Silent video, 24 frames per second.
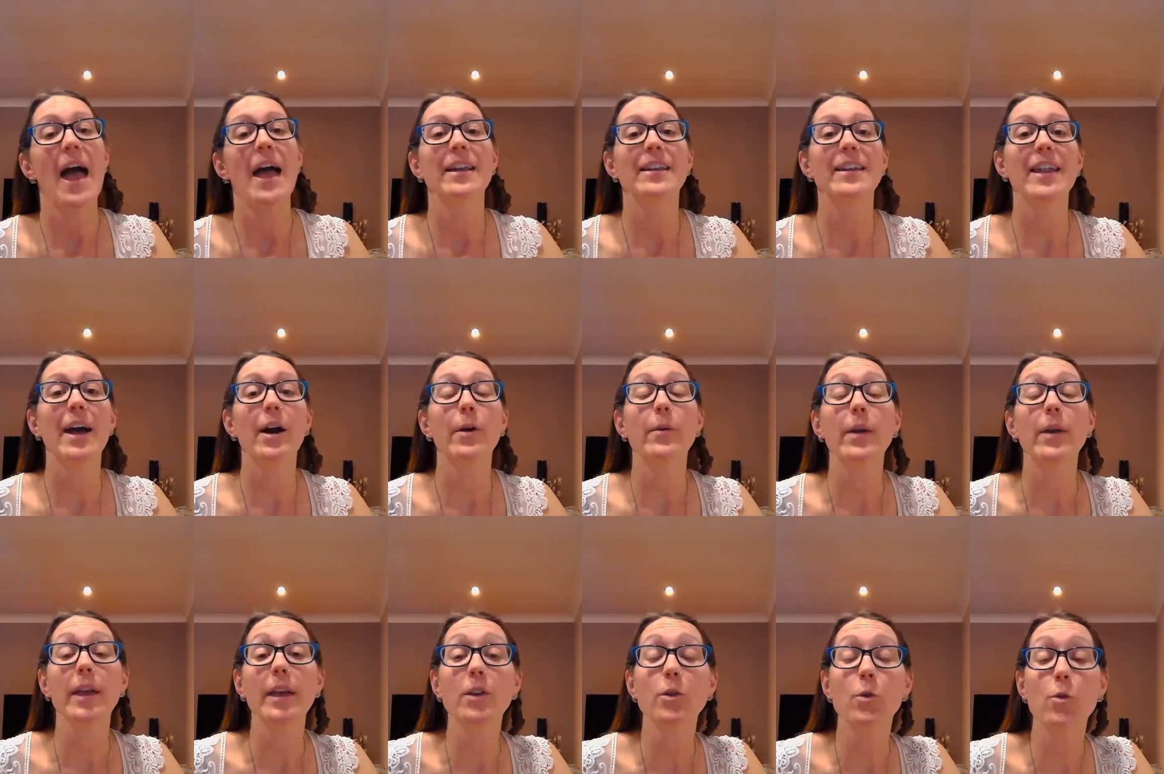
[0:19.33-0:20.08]

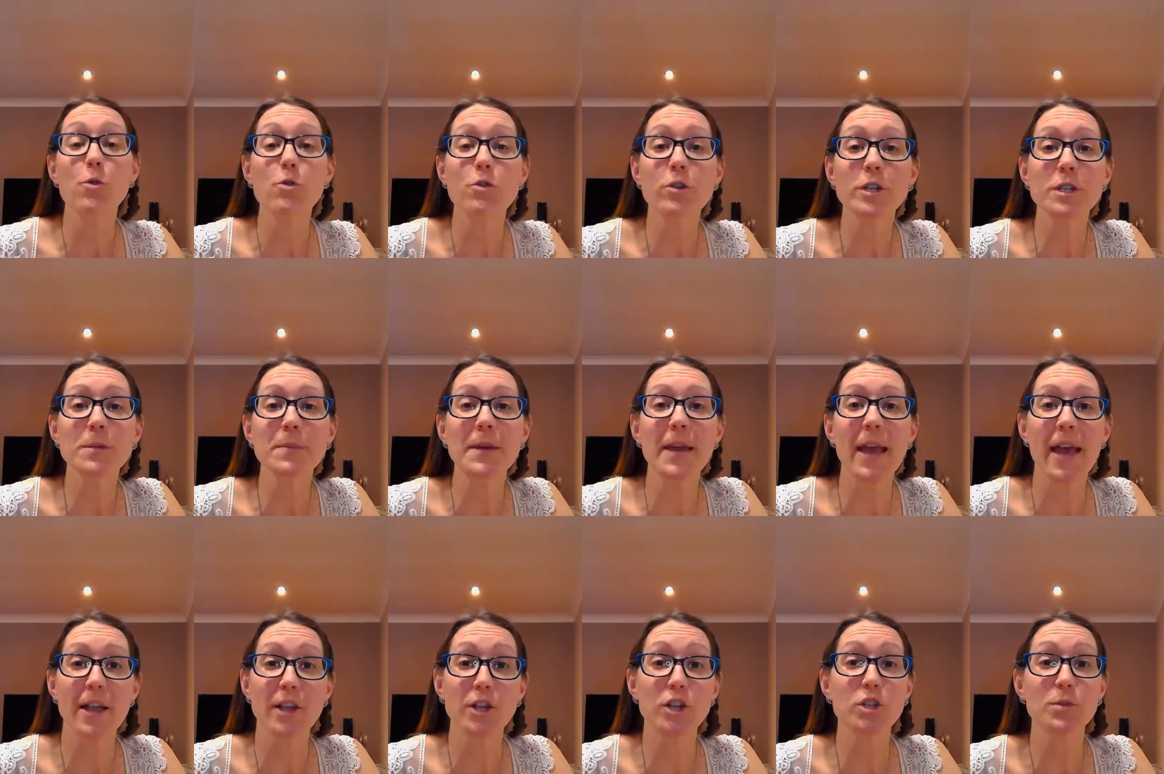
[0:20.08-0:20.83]
Now, in order to be
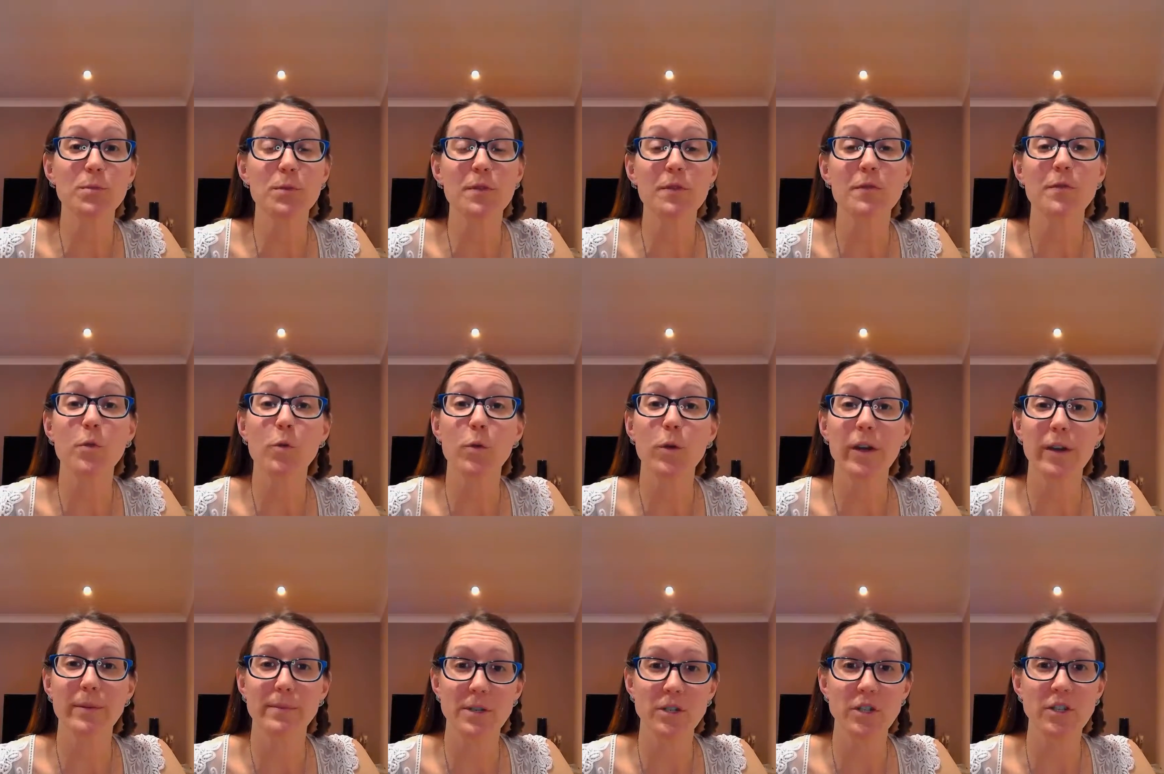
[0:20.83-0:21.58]
eligible for
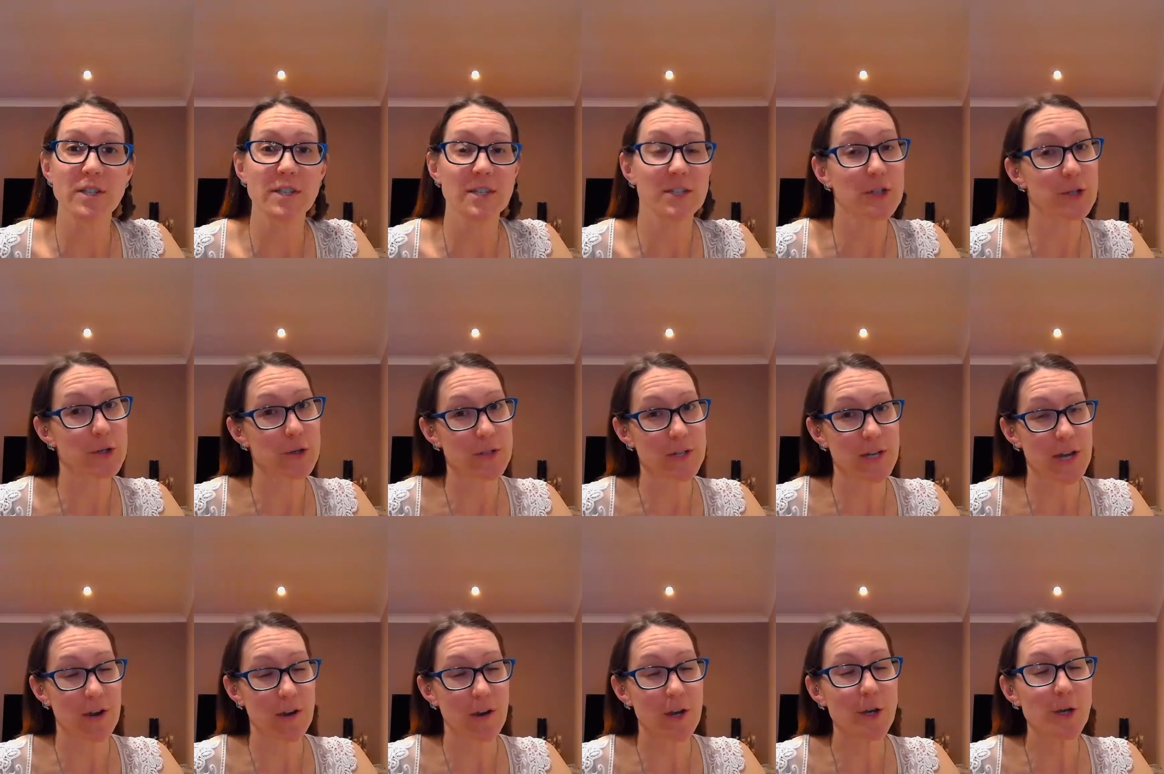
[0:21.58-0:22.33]
commissions in
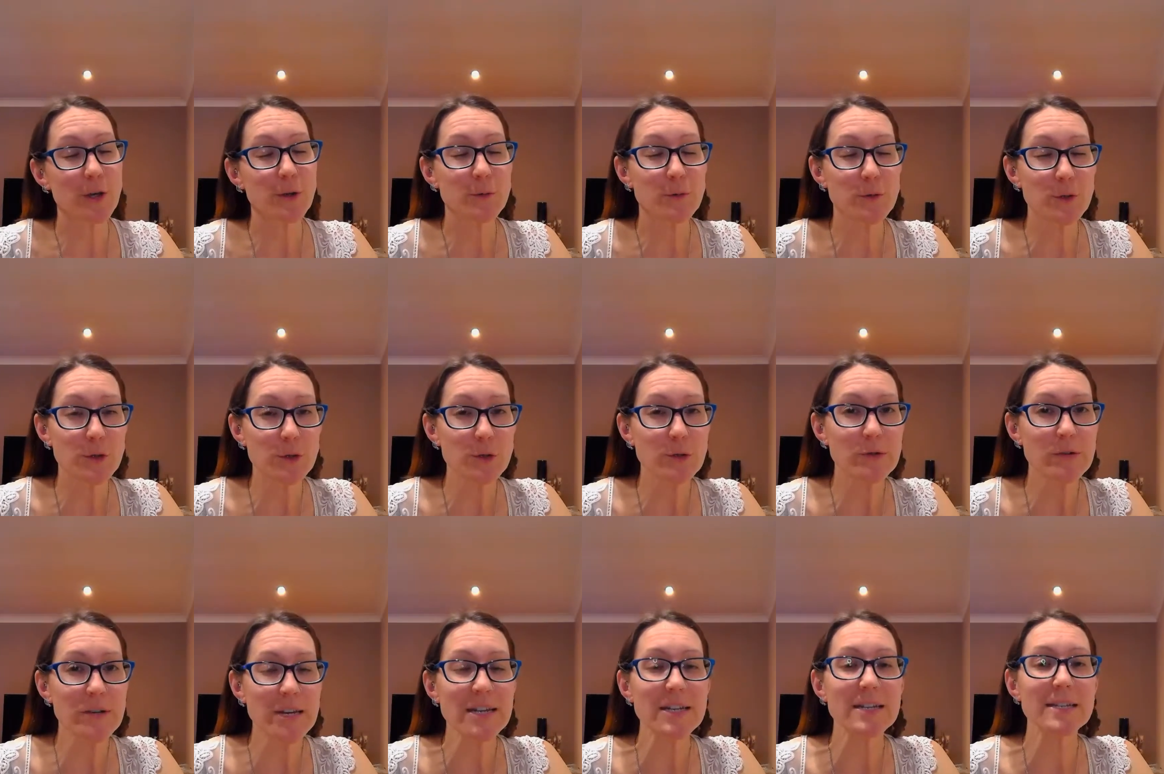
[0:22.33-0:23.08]
doTERRA, you
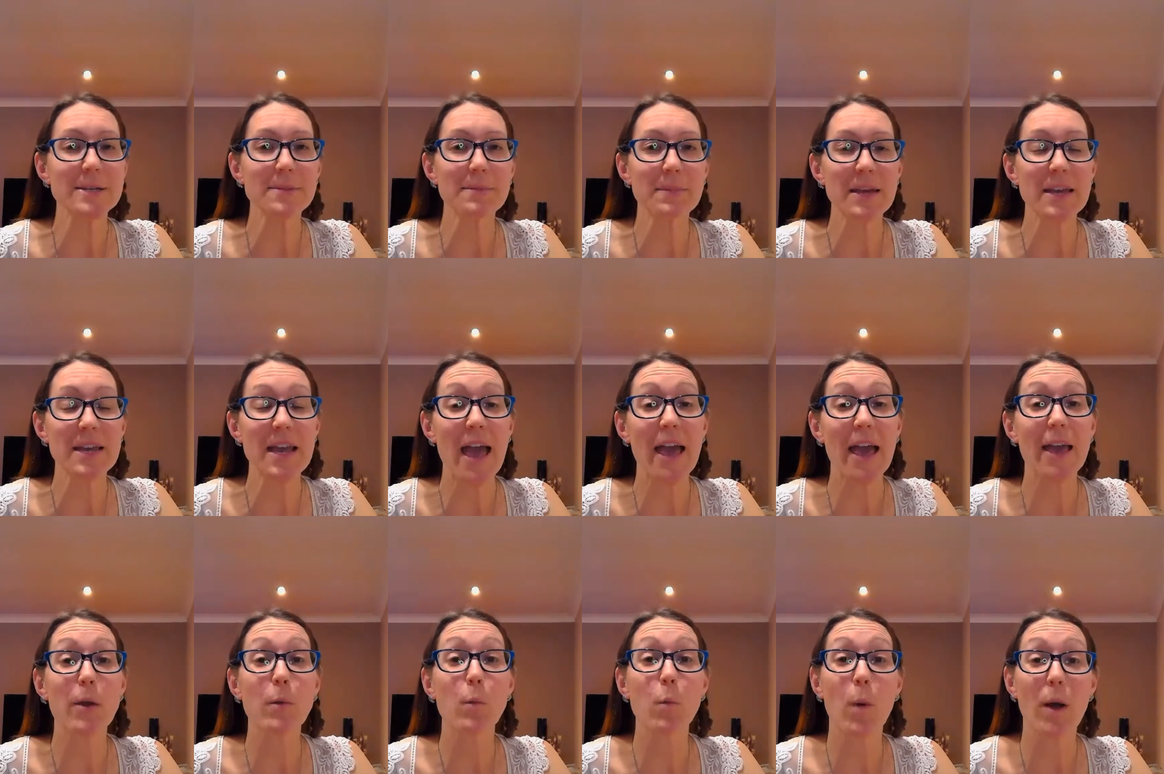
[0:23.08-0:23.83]
do need to be
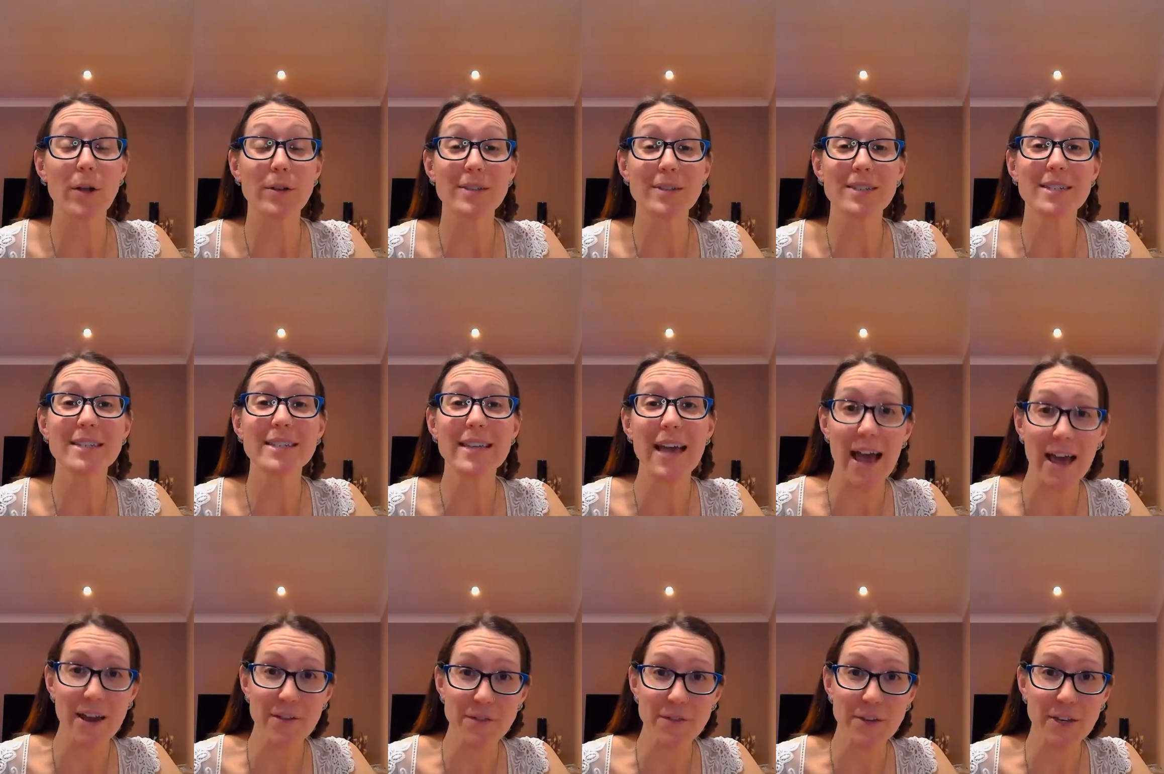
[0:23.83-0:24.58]
a wellness
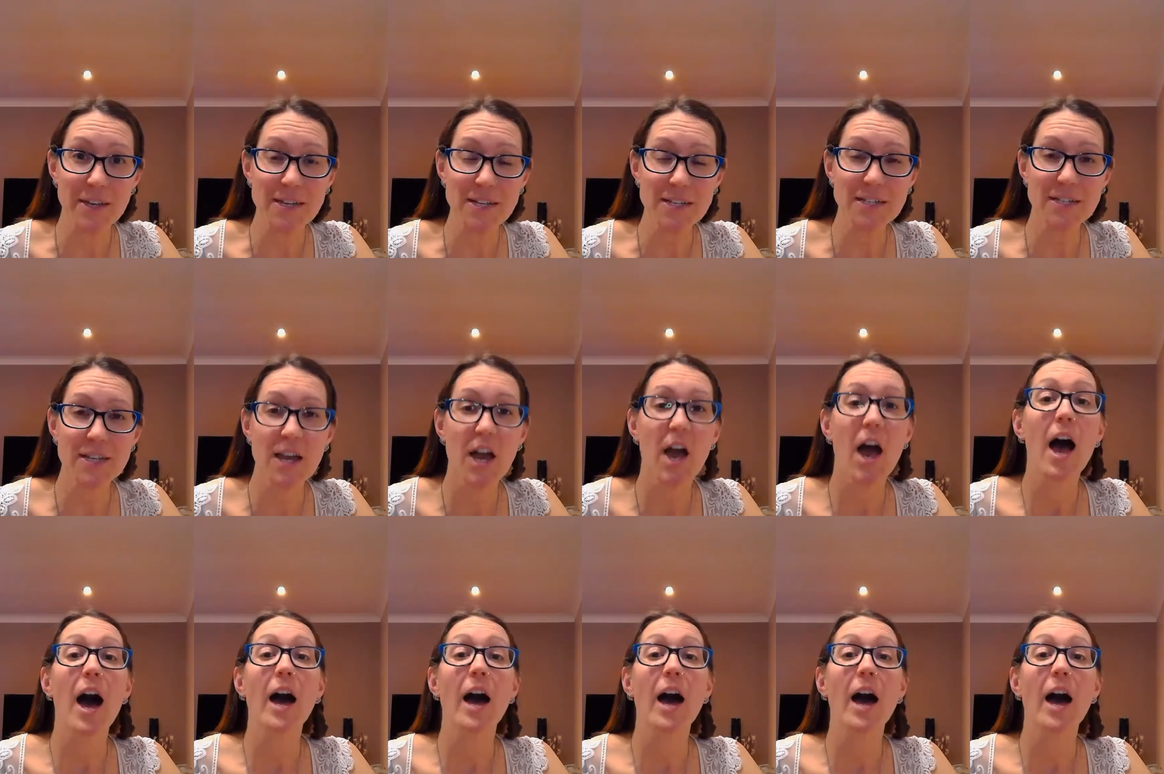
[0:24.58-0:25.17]
advocate,